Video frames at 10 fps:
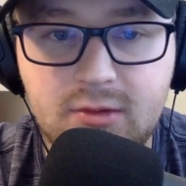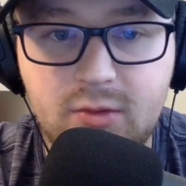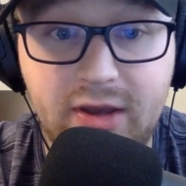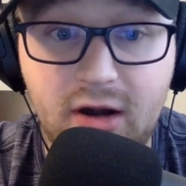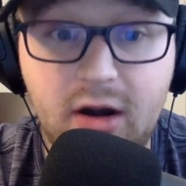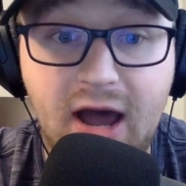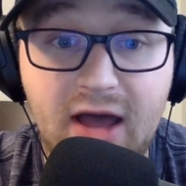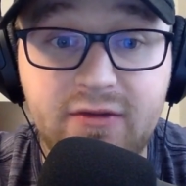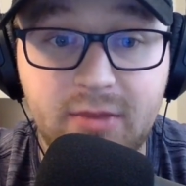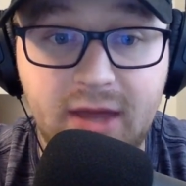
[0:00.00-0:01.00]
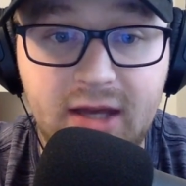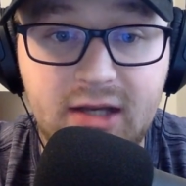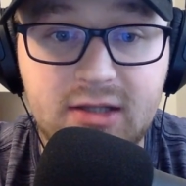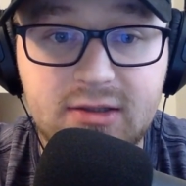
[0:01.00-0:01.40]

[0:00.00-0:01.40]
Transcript: We got our high from that.